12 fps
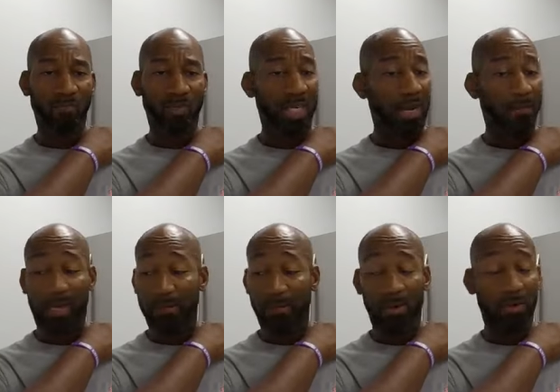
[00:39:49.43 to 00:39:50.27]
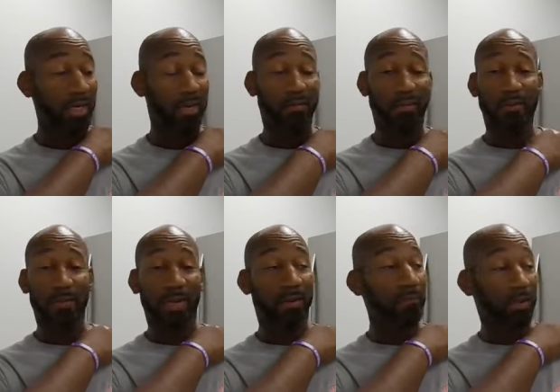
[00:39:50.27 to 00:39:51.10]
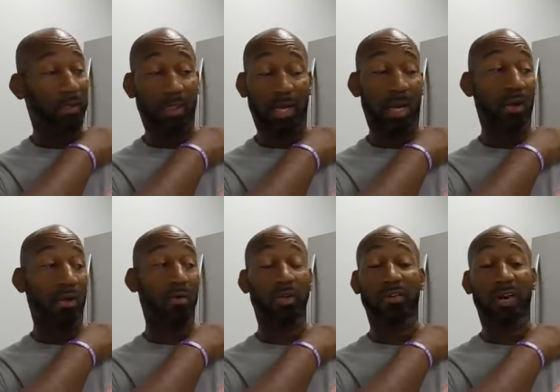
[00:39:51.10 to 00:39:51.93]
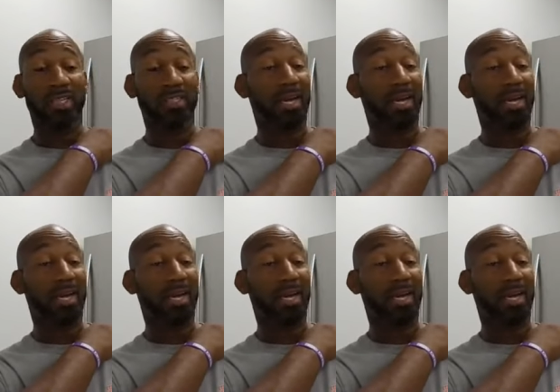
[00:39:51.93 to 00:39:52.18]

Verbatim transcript: And I'm not a murderer. I never have been. I'm, all glory to Christ.